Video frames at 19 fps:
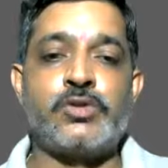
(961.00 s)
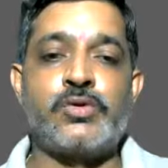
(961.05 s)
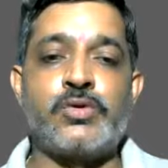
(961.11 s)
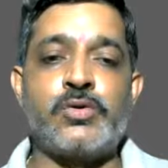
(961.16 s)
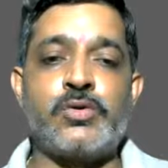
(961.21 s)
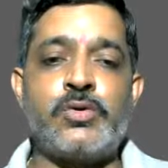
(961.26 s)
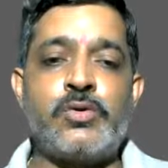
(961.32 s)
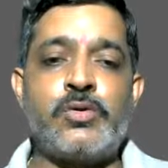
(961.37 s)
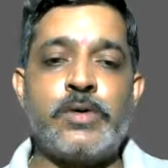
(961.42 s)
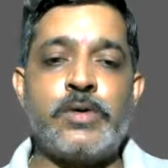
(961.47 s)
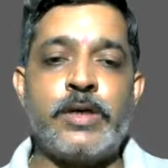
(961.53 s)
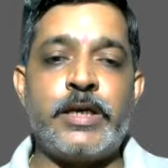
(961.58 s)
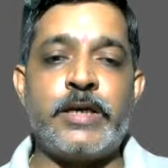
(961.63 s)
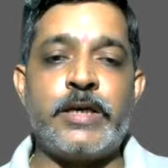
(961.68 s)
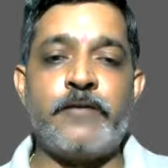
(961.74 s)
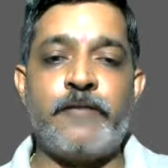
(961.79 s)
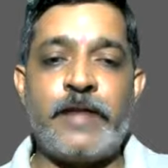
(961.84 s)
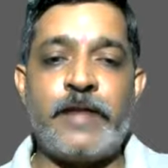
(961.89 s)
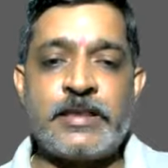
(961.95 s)
to
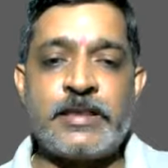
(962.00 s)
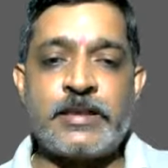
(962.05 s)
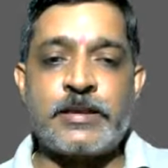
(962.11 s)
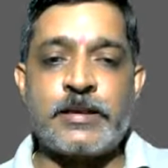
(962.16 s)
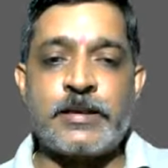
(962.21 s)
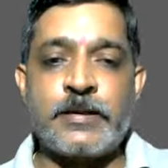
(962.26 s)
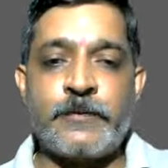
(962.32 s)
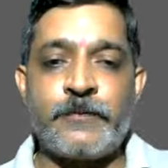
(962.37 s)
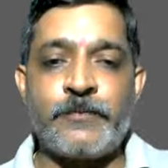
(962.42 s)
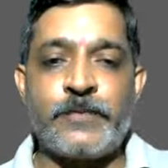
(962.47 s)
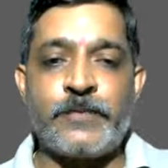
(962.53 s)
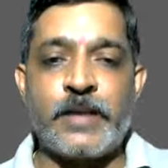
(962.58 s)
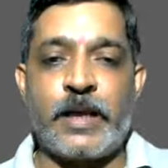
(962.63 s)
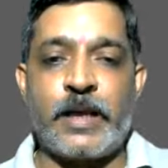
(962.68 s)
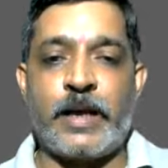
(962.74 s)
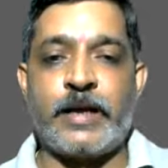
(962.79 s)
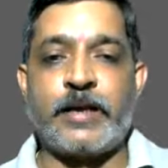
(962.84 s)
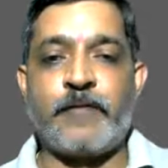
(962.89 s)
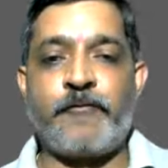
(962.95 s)
invest
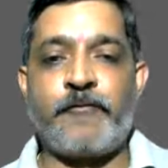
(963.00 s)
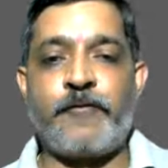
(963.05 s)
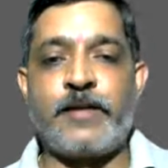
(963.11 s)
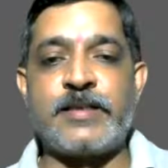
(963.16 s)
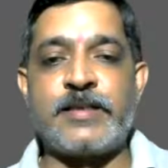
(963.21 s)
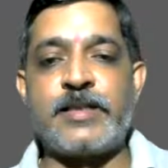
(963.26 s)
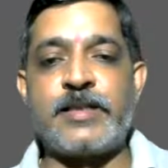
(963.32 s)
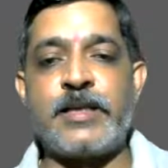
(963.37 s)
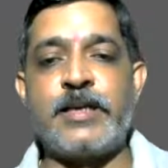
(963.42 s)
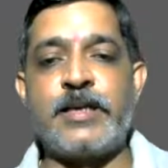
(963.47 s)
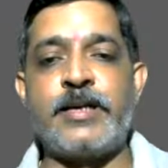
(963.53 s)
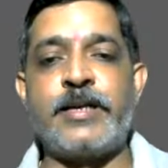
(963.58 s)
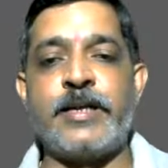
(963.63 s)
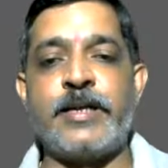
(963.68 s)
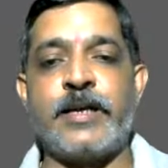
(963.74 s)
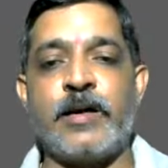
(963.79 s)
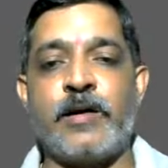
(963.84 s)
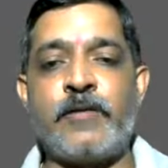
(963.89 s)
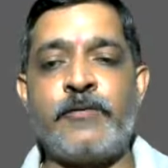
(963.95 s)
and a
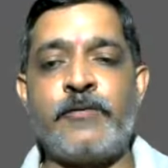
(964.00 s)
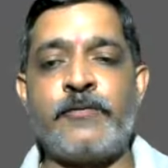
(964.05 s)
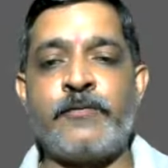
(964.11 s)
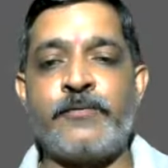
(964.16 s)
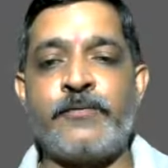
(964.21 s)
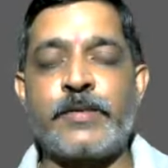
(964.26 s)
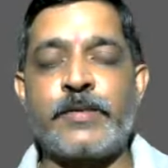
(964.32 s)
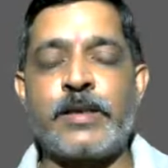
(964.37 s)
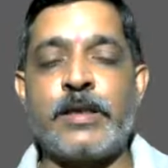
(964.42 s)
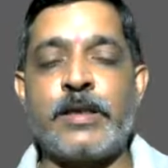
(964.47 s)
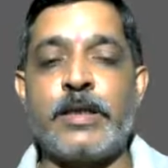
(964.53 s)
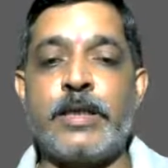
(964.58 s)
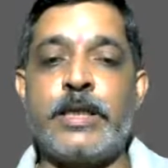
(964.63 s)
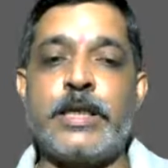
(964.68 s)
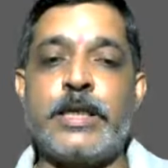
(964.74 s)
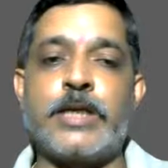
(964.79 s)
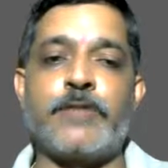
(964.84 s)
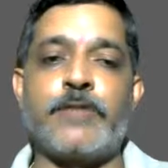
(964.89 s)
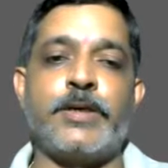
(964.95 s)
facility of
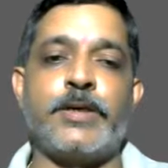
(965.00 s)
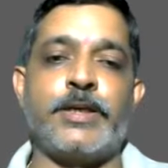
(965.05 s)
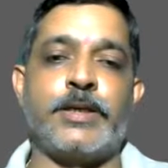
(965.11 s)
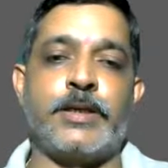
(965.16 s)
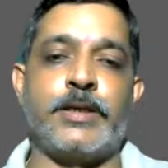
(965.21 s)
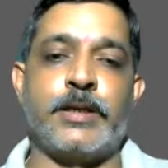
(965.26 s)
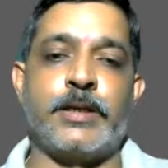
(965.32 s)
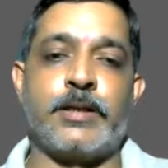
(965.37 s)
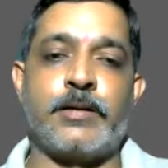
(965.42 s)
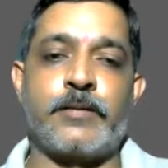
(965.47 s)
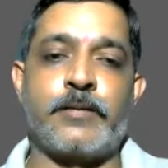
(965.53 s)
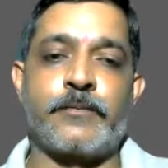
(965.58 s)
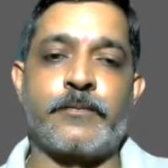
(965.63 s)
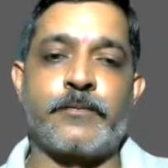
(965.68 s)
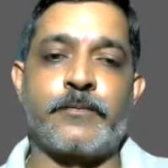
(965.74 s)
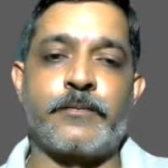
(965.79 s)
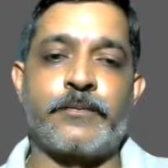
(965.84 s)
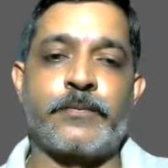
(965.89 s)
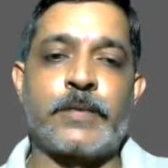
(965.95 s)
liquidity.
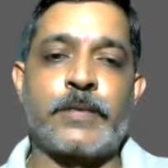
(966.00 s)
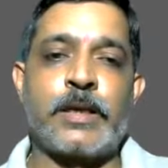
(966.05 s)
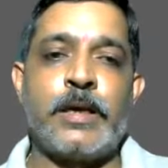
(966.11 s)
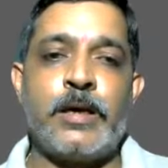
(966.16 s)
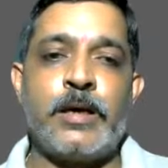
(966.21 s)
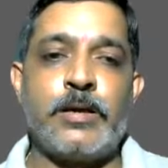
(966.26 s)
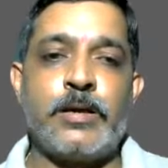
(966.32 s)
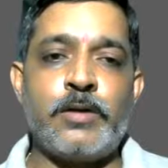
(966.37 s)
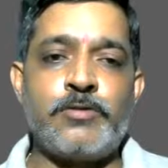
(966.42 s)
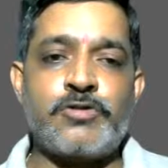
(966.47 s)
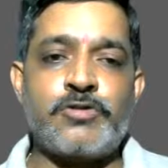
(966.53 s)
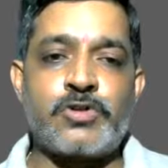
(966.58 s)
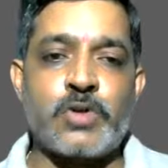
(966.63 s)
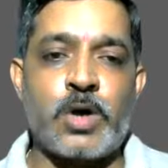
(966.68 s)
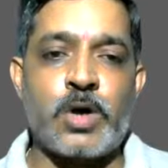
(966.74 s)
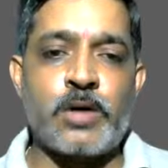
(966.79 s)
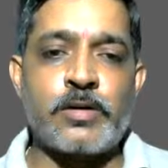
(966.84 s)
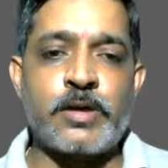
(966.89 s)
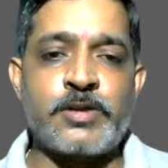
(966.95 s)
Now,
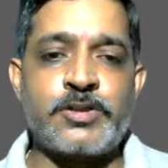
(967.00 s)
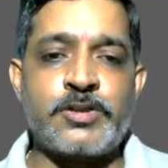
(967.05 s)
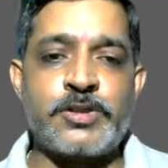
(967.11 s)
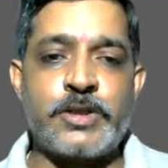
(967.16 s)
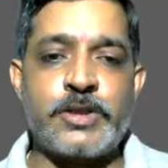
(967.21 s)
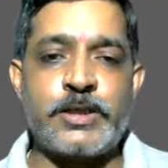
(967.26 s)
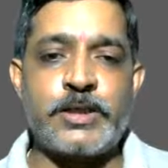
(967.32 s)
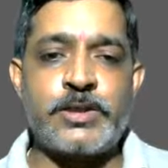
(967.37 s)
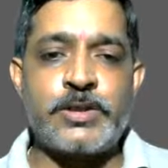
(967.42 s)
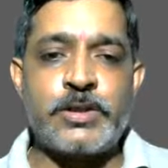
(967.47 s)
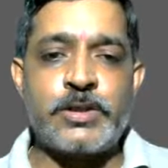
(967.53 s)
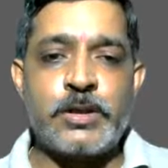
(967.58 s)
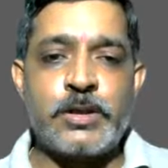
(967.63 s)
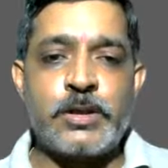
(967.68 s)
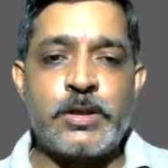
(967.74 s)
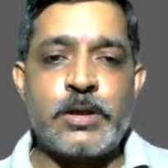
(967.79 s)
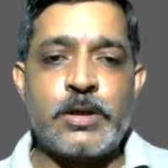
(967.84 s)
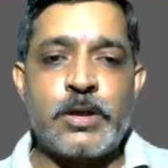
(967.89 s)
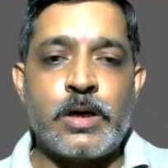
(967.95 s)
stock exchange
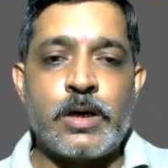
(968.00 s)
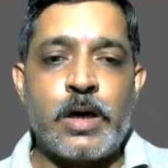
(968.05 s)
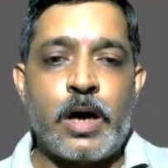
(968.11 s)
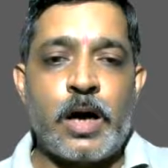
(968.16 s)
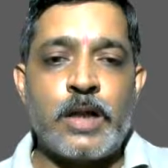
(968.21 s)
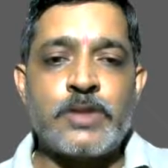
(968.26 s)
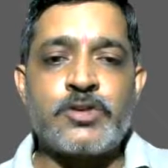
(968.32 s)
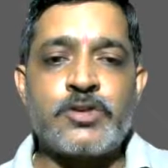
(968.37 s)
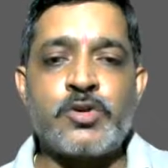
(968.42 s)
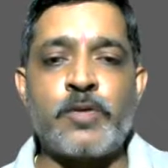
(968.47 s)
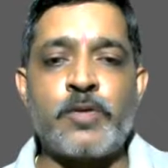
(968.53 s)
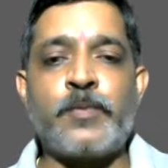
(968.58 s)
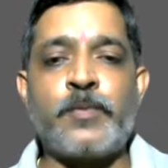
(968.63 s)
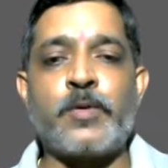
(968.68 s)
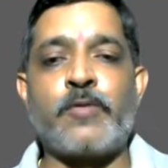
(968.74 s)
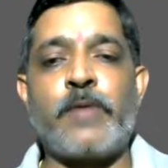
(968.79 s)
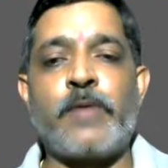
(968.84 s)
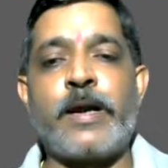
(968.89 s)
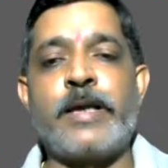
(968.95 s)
also
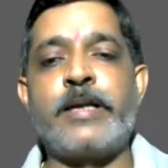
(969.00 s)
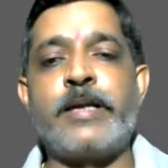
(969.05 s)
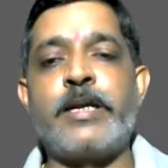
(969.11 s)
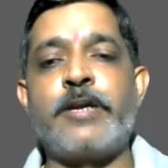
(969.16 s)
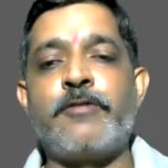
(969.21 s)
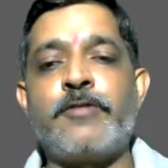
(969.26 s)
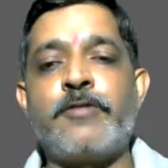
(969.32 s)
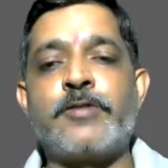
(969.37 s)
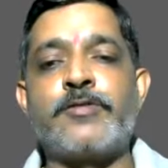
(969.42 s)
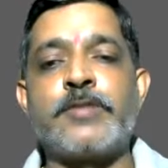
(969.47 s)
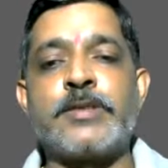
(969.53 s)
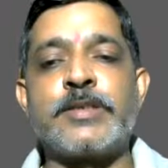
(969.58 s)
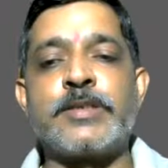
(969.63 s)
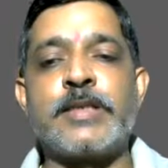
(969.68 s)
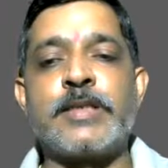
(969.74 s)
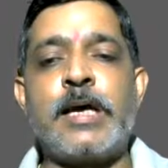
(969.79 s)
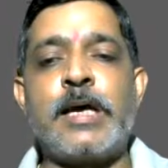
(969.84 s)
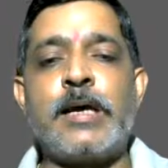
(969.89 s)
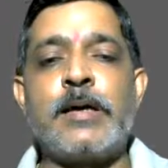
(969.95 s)
provide individuals
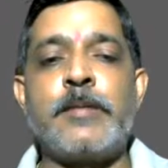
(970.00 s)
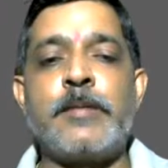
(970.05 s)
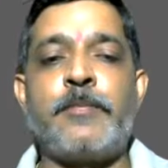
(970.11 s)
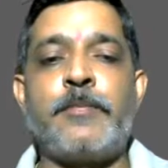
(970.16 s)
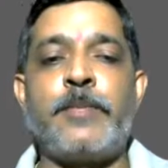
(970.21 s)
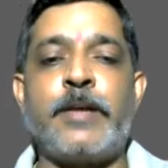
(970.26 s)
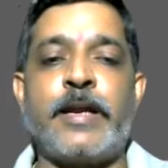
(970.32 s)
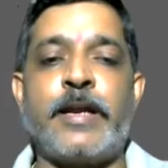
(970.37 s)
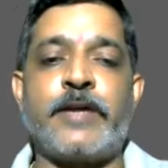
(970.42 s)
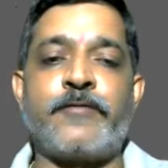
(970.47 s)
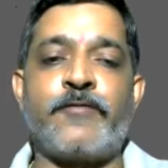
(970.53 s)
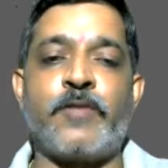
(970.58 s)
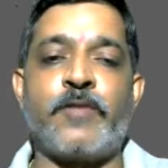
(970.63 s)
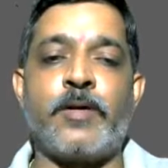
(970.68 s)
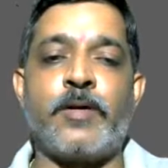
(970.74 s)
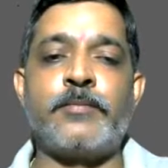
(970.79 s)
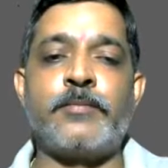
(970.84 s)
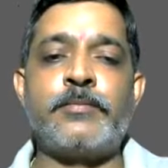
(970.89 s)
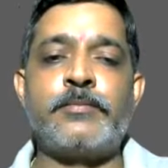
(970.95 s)
the
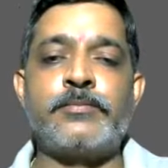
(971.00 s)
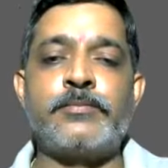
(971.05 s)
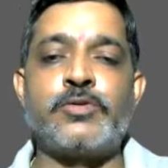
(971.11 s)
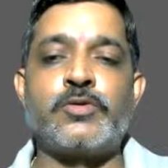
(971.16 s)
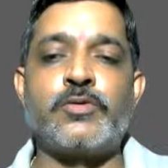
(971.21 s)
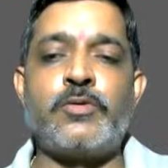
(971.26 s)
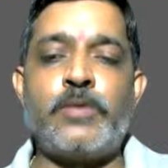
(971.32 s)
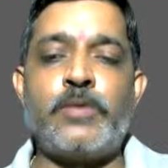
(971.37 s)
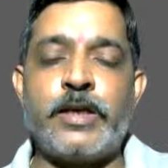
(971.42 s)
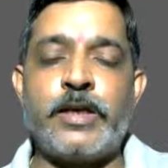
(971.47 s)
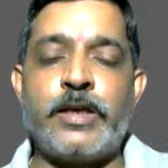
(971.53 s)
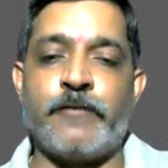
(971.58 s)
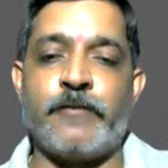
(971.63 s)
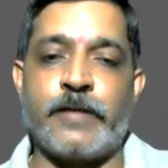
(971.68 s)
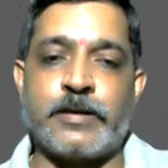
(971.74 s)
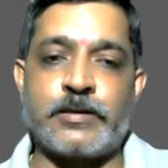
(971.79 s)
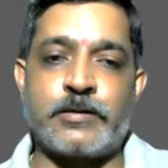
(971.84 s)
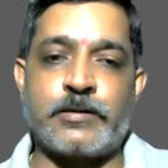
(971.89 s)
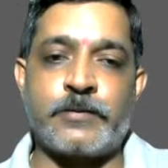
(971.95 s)
platform to
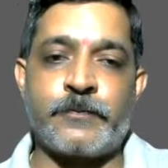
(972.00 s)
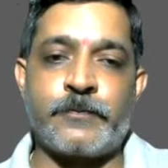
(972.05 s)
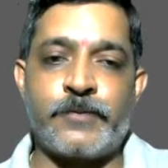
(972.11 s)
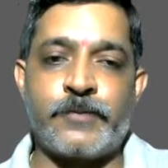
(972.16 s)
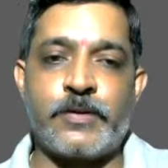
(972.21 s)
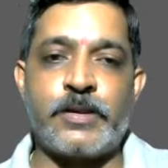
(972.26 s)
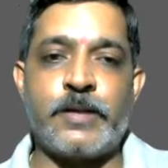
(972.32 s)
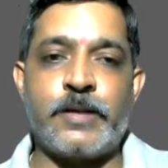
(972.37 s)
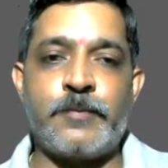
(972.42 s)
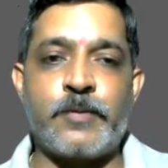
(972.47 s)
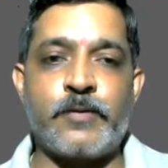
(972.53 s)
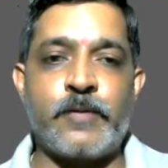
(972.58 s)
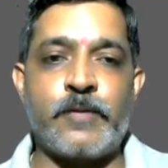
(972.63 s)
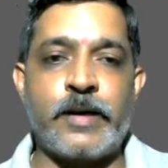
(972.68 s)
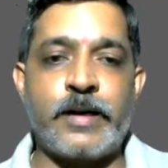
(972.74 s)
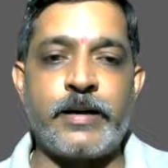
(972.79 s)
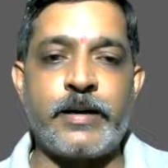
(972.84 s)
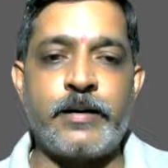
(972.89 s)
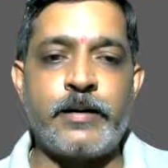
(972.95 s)
invest. They
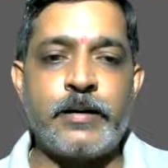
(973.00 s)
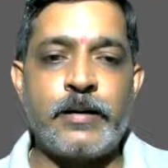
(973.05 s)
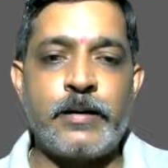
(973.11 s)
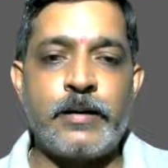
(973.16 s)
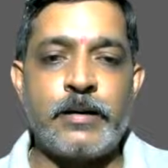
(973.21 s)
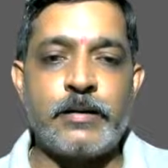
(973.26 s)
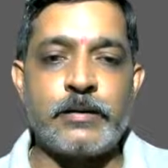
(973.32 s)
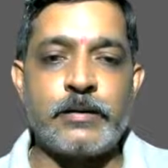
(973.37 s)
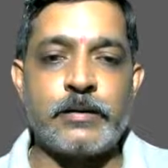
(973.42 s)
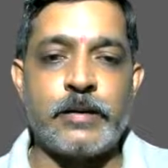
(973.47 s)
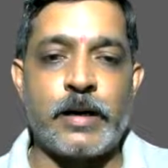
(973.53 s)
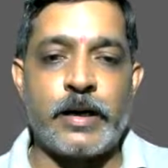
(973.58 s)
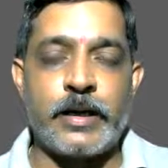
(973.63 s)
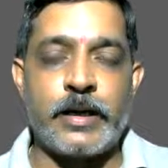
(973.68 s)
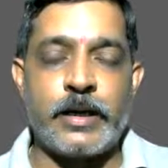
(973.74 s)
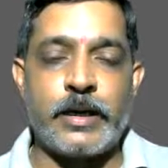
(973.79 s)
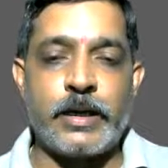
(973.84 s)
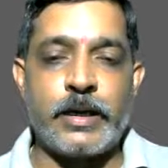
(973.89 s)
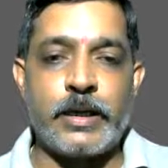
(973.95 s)
provide
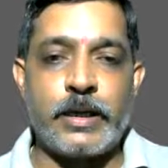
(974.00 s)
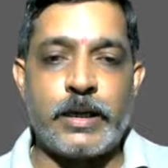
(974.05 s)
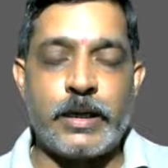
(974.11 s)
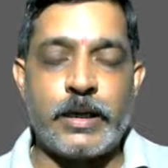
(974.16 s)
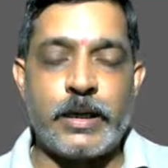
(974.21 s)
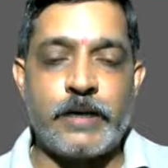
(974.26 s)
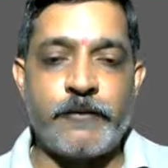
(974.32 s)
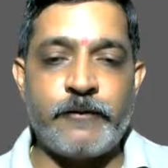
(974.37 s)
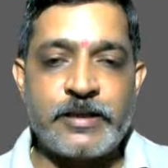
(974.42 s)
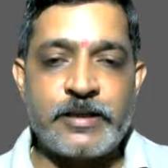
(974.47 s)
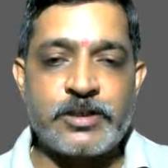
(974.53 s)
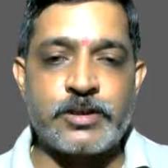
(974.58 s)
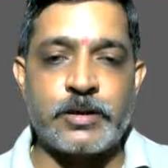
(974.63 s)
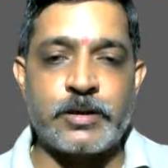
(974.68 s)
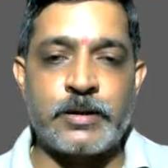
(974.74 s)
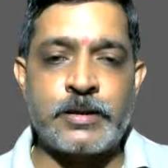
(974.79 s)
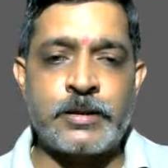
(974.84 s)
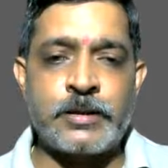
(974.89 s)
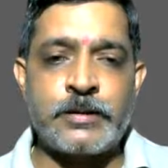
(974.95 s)
the
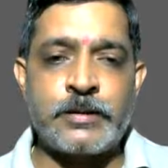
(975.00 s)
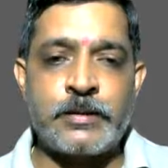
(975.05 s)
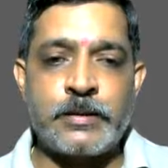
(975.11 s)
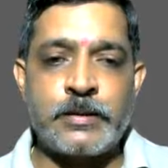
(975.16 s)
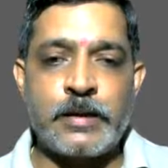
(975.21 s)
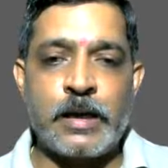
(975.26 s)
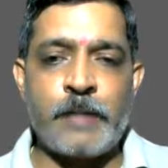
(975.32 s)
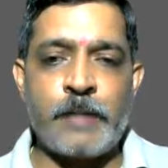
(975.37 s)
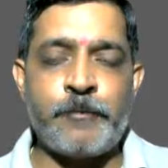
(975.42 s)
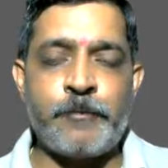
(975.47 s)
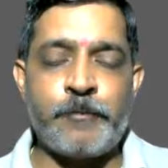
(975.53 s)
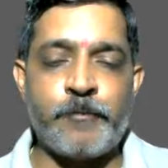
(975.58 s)
investors a